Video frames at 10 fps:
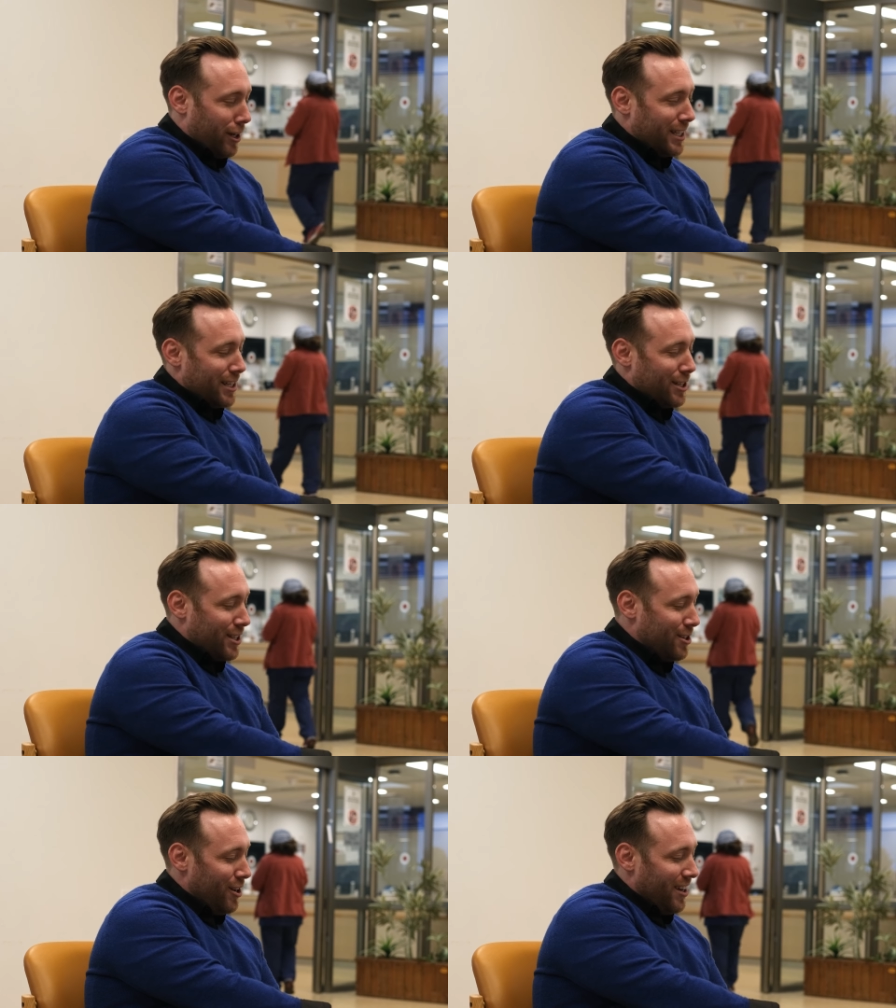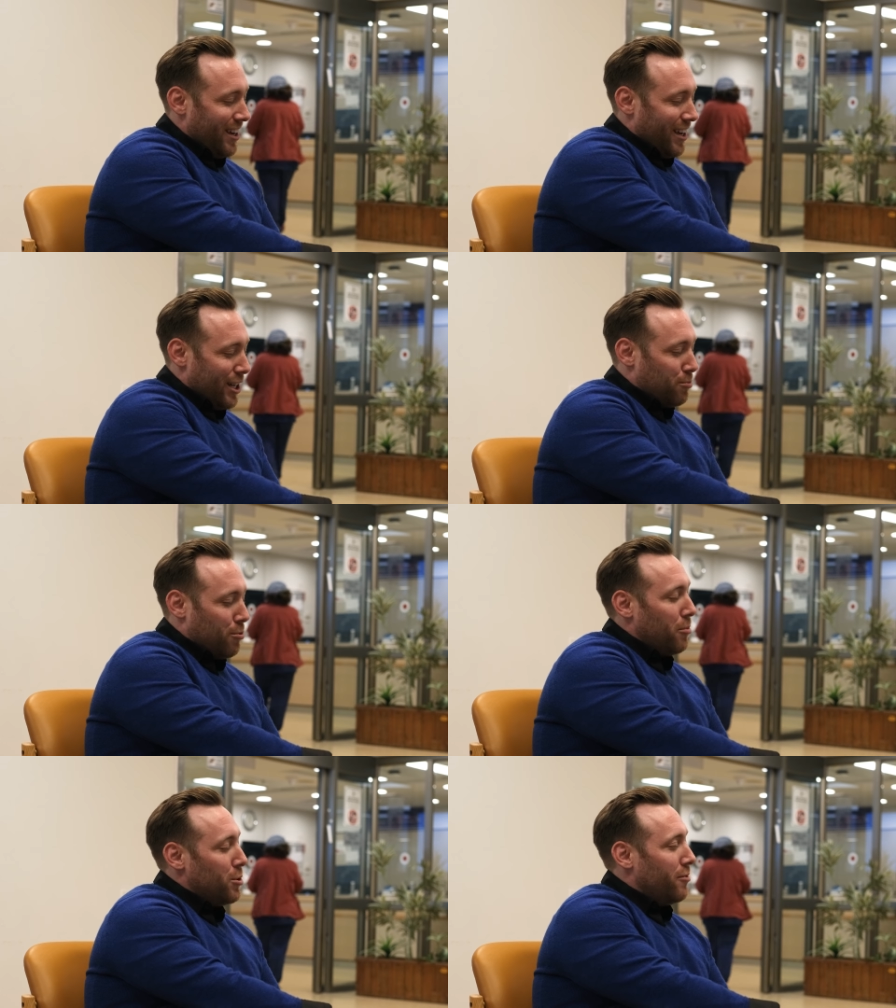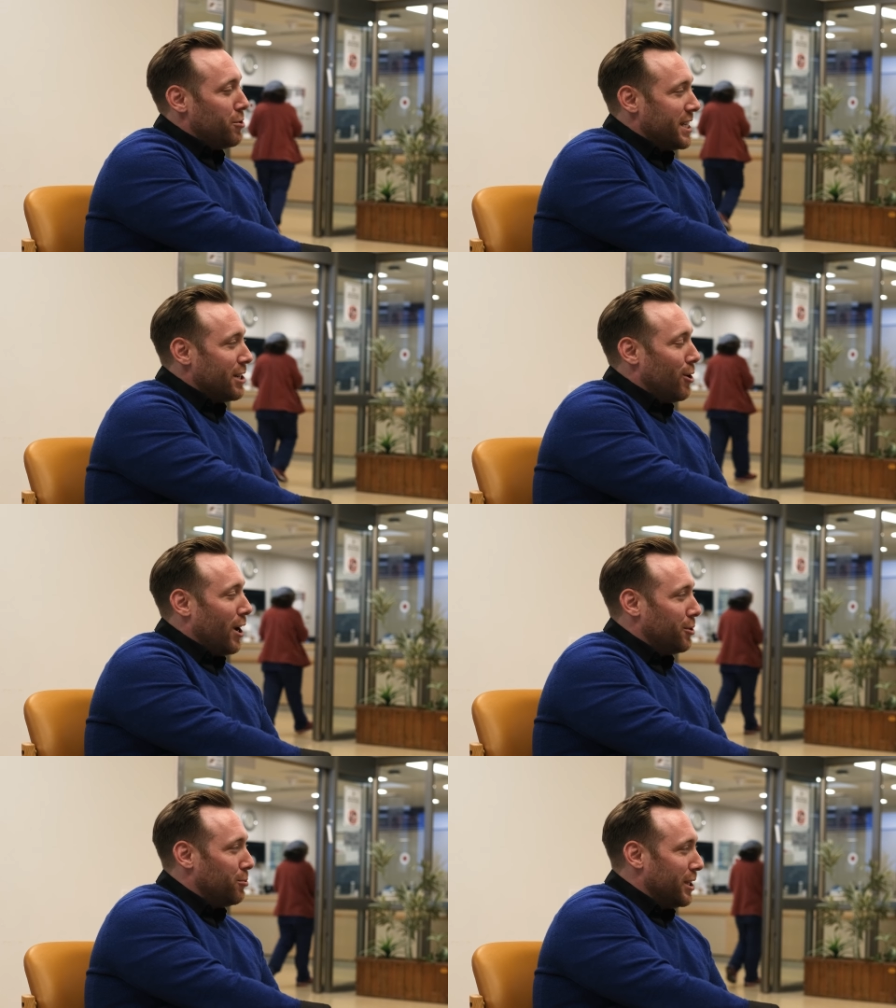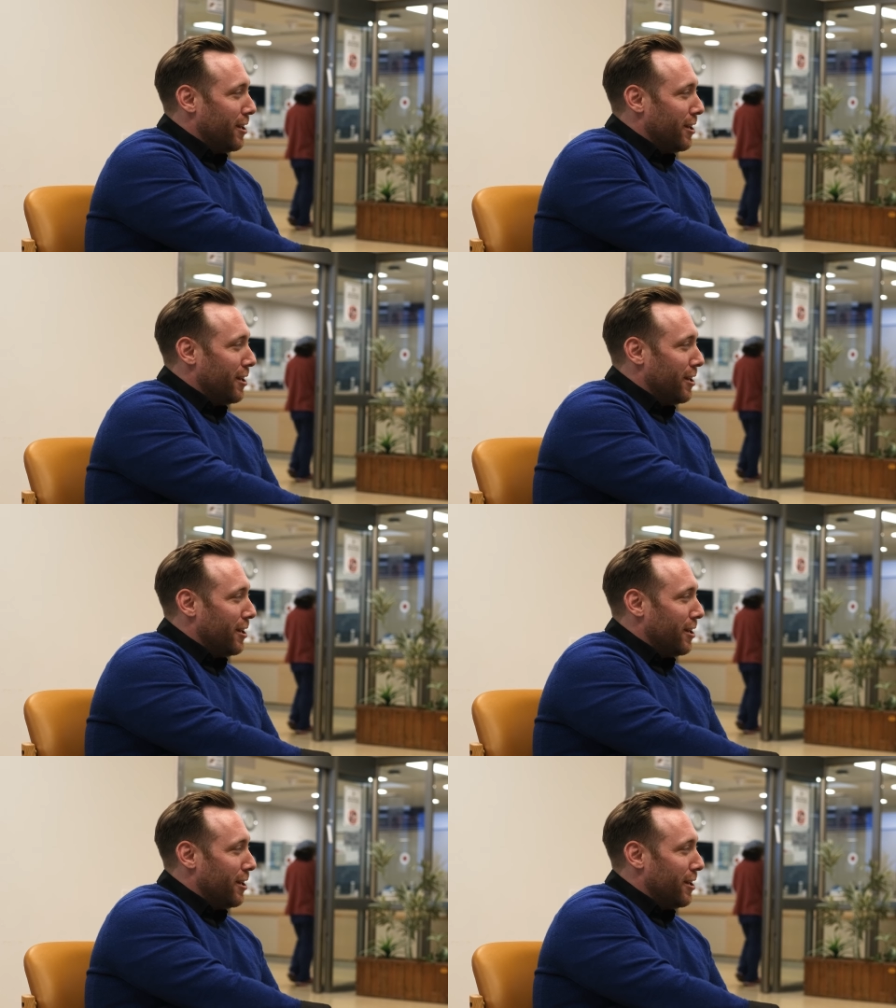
It's it's it's probably every single Hollywood